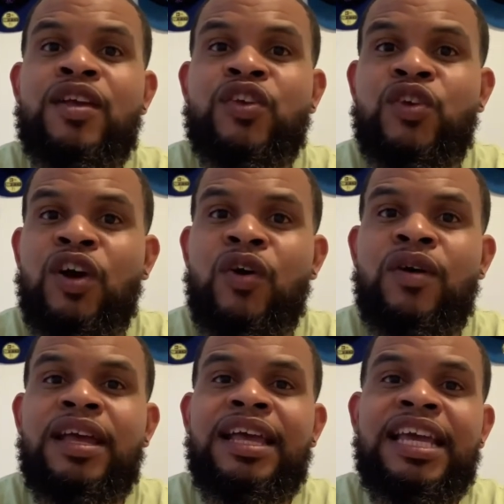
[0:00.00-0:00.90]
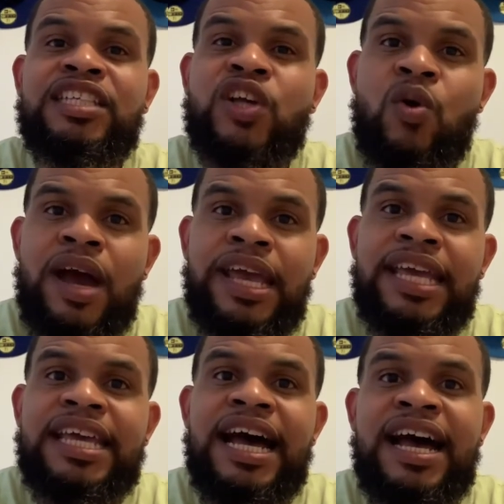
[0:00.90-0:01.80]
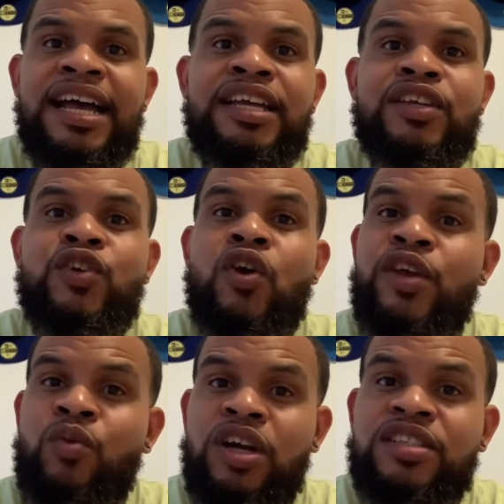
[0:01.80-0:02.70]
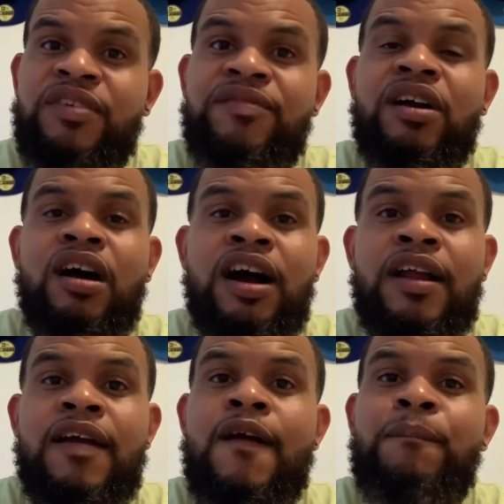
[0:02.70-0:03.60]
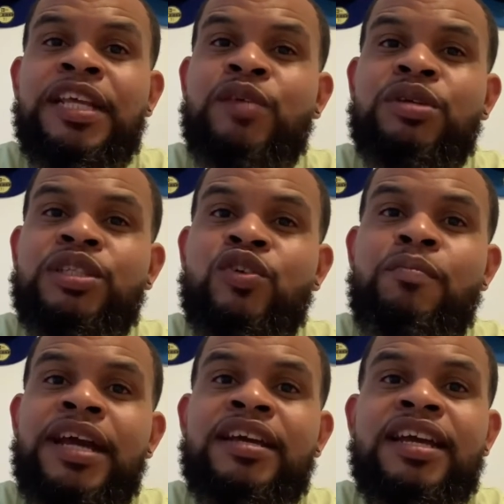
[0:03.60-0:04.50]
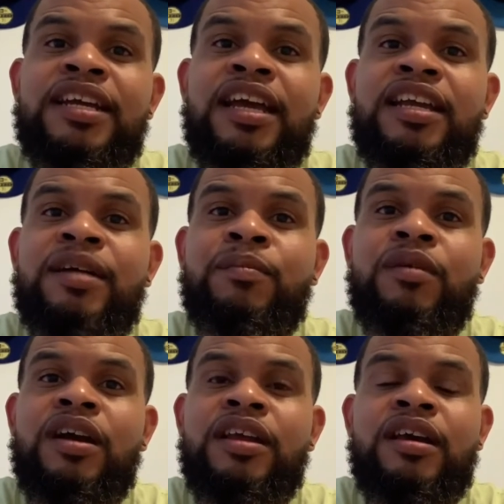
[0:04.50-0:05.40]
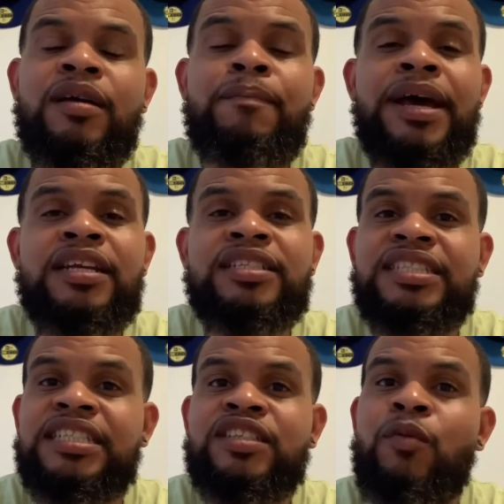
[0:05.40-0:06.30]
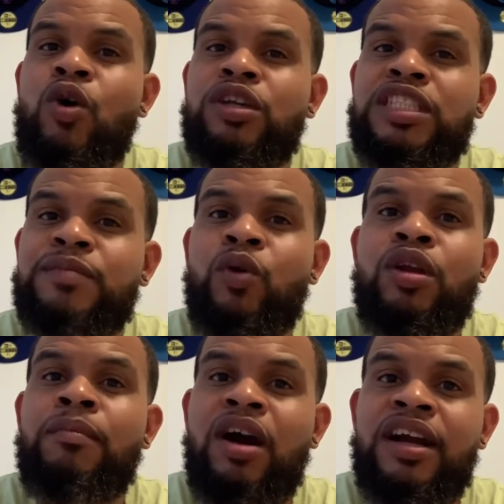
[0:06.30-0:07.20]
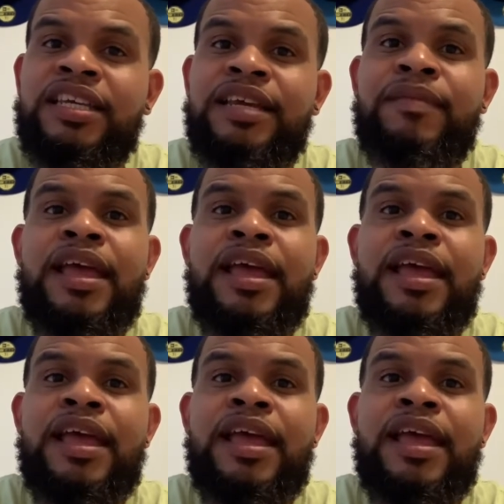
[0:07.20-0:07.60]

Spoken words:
You know, he's a quiet guy, you know, he works very hard, but he would do better in a better system or a smaller market.